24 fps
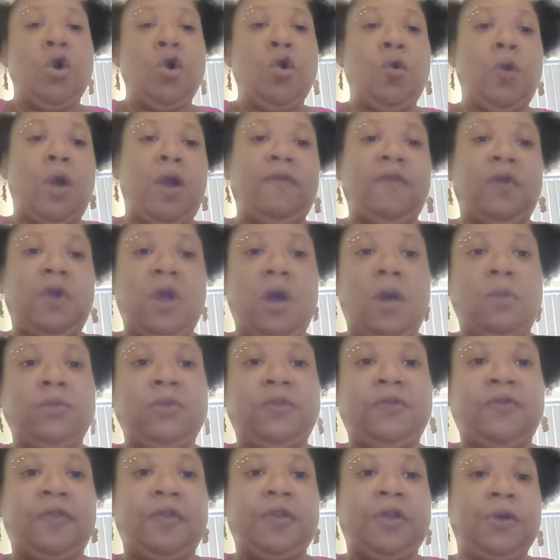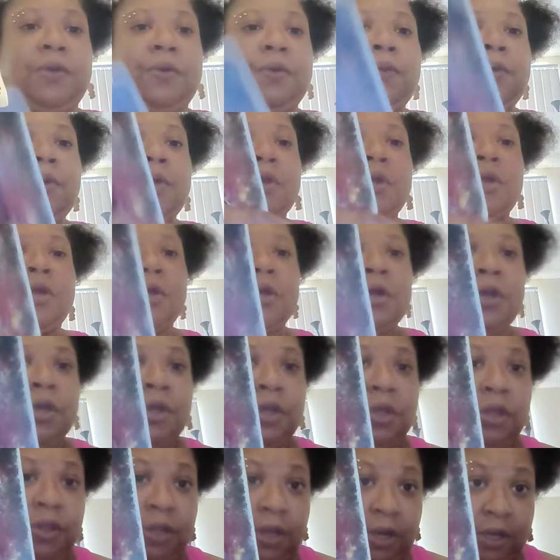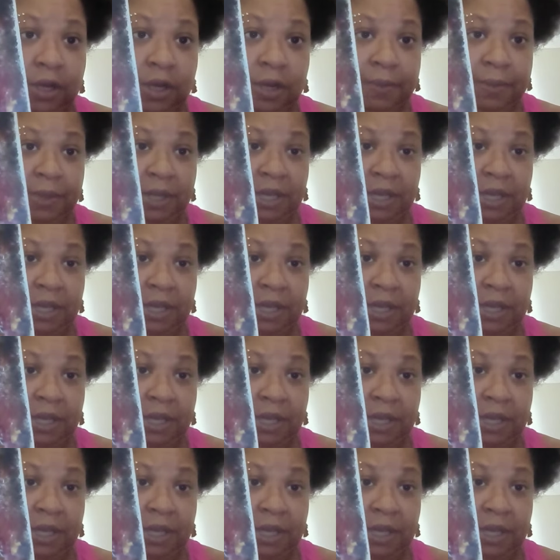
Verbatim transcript: Whoever comes for you, they're going to